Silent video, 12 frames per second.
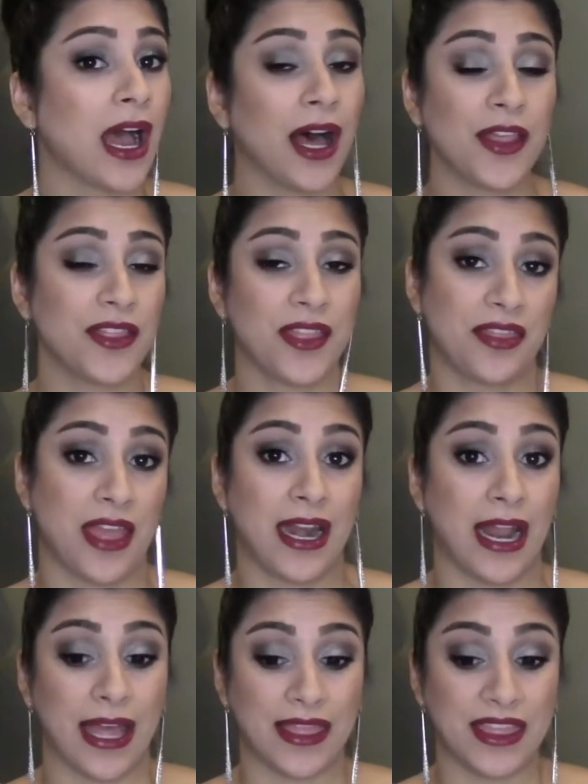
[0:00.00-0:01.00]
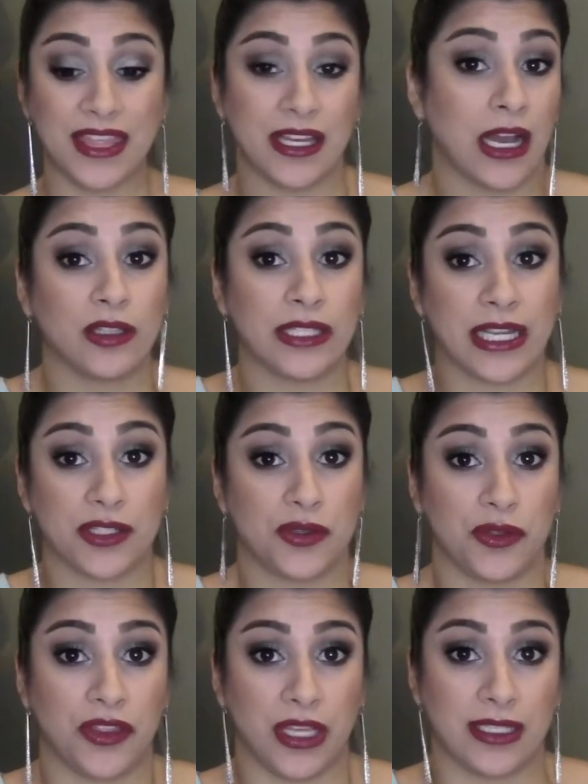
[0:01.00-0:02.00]
Other than that, I only got
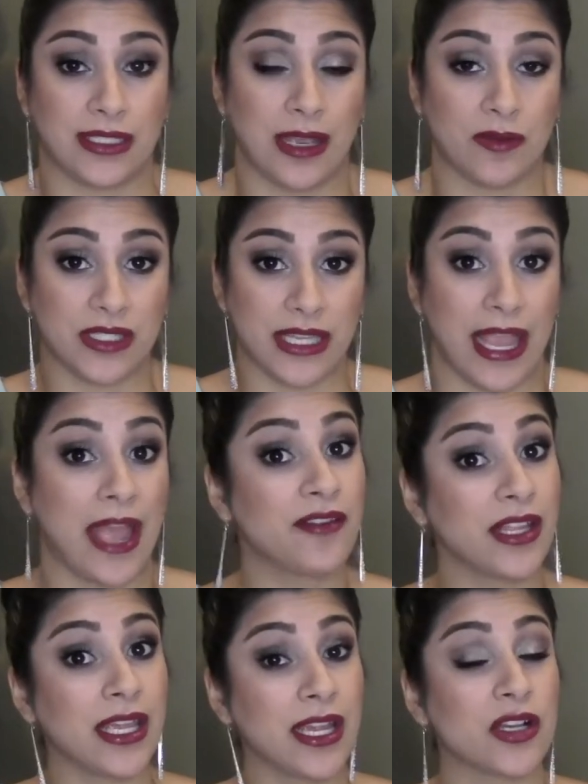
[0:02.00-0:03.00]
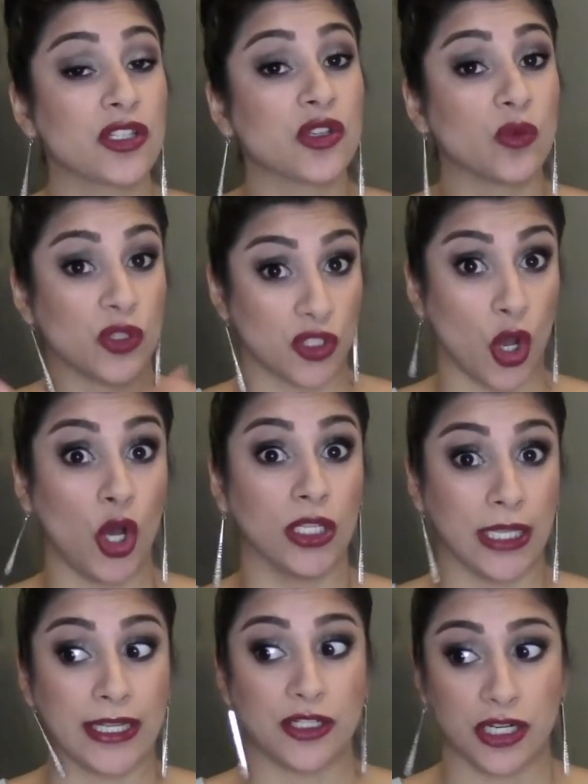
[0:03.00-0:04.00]
two things. That was it. Everything else was
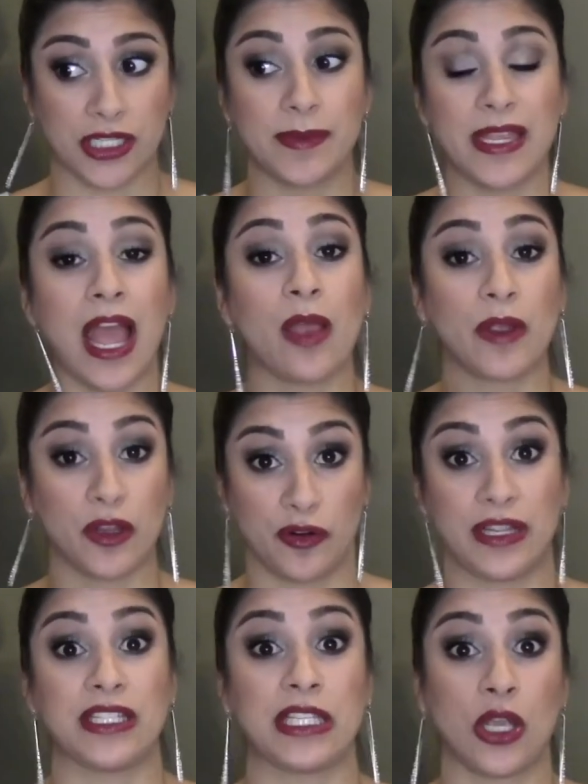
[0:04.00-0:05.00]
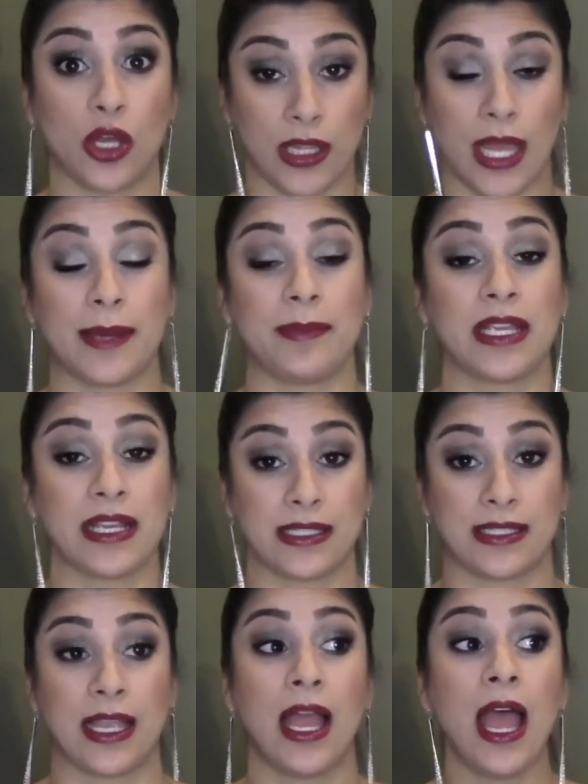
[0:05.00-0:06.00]
online. Trust me, I went crazy online
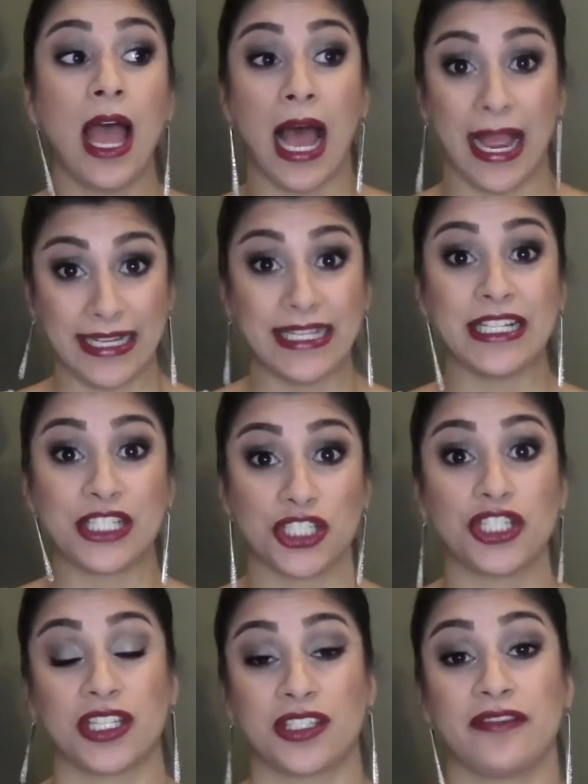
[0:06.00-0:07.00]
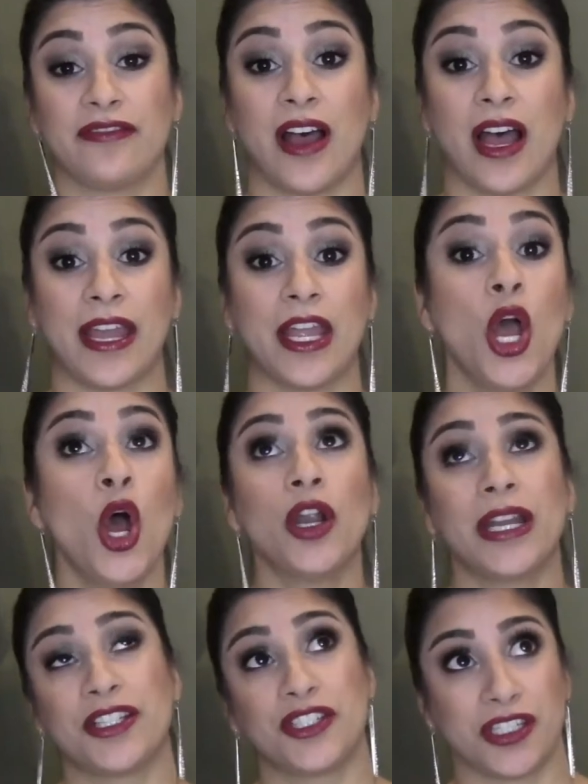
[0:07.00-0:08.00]
because I needed to justify,
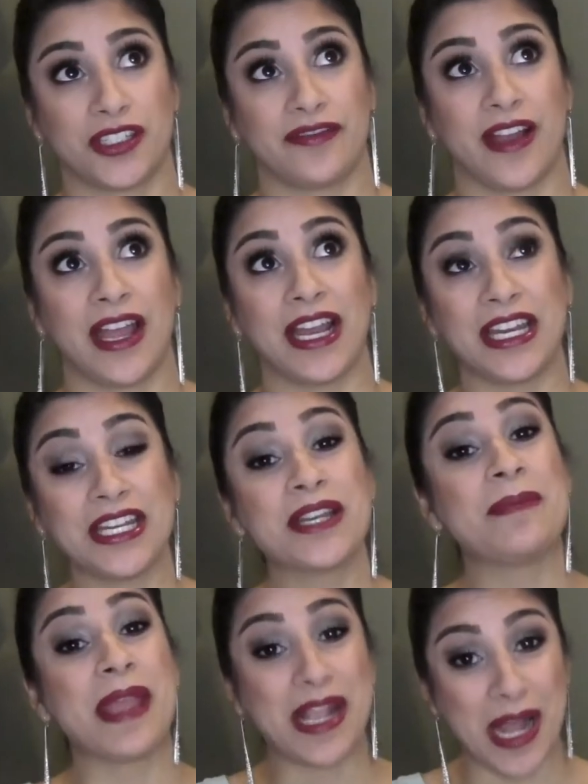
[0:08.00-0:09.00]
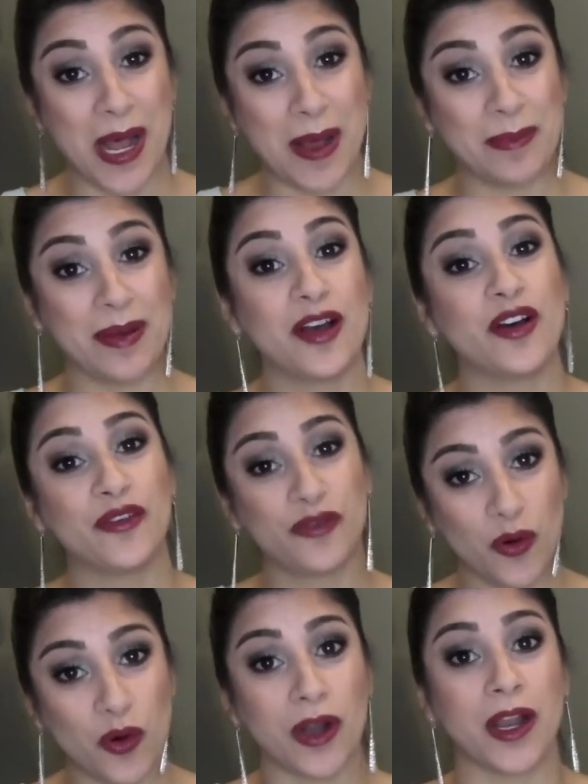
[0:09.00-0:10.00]
not justify, I needed to make up
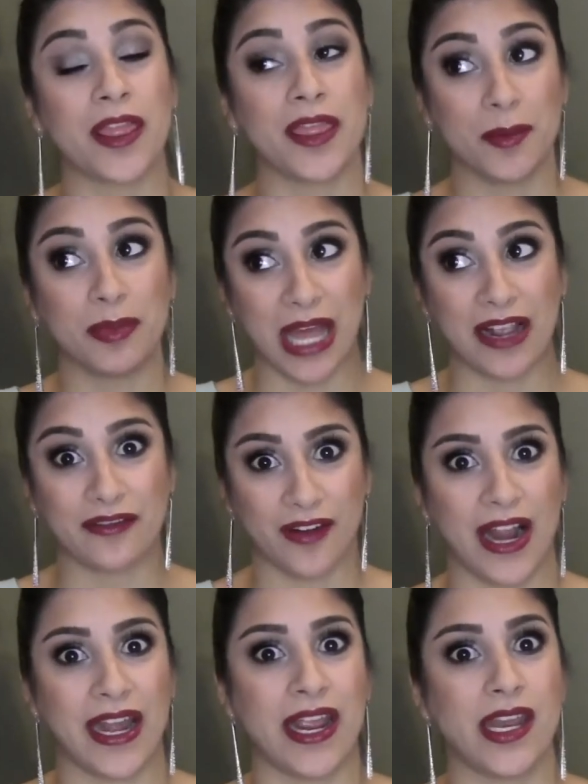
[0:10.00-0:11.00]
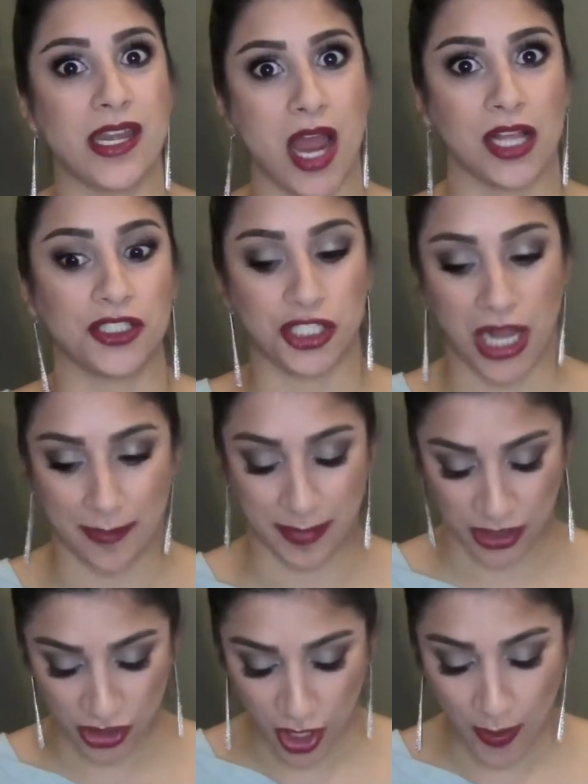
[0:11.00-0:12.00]
for the Black Friday
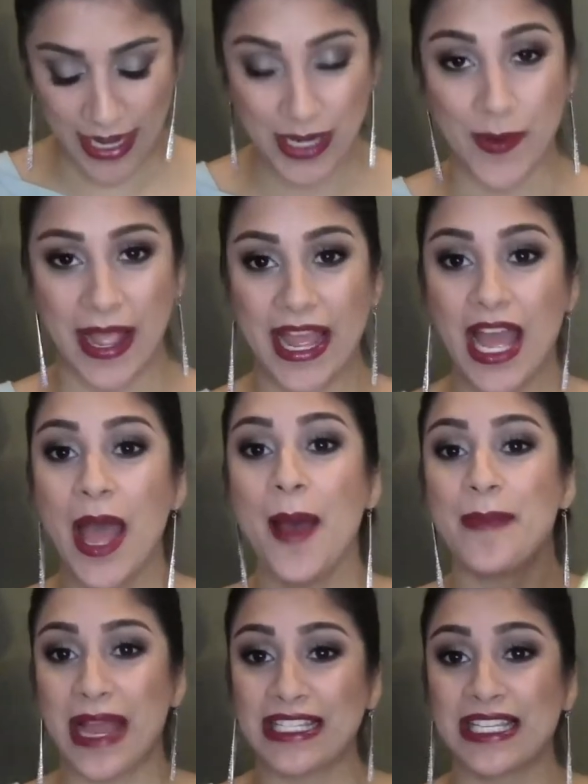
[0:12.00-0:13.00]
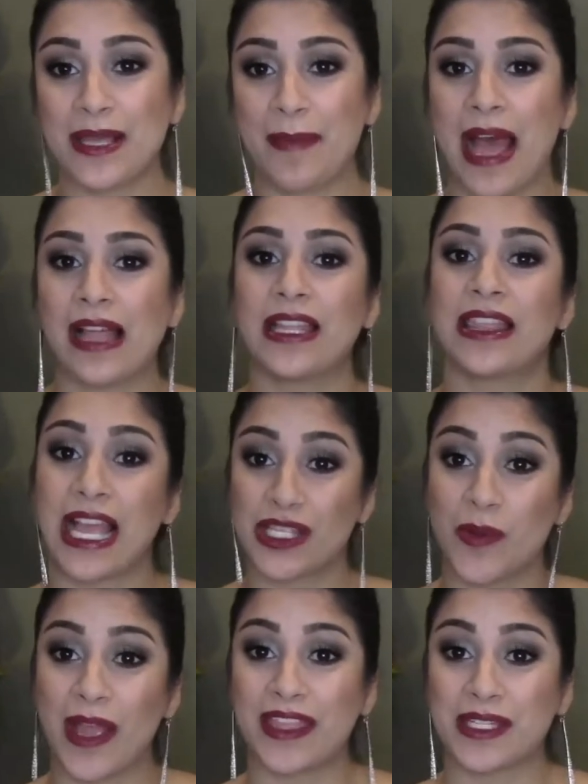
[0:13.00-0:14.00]
non-shopping. So anyway, back to the palette.
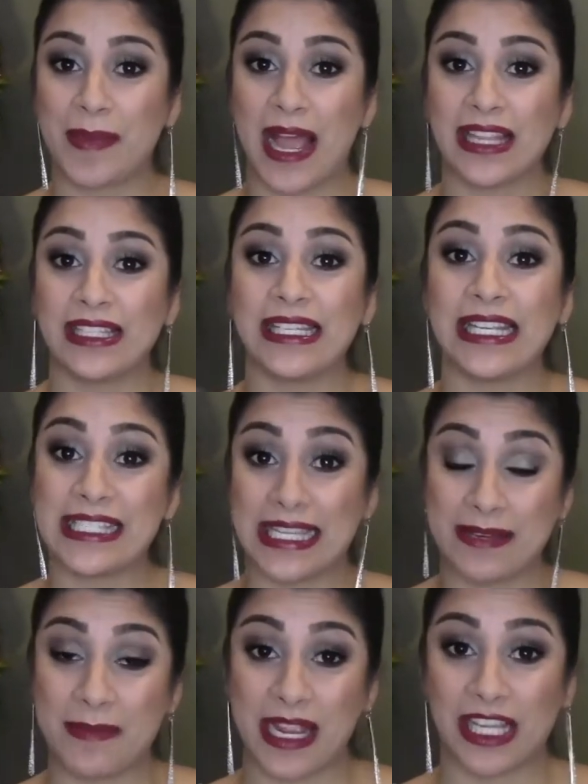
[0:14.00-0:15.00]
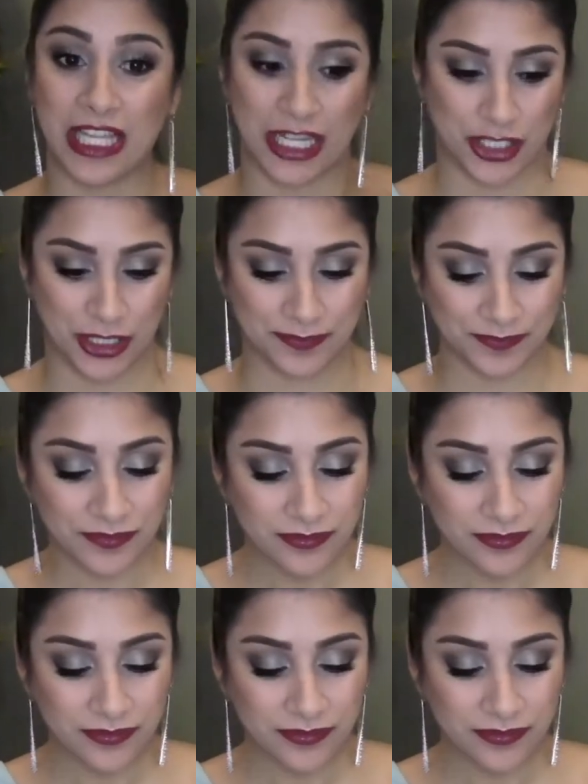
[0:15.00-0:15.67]
That's why this palette is in my collection.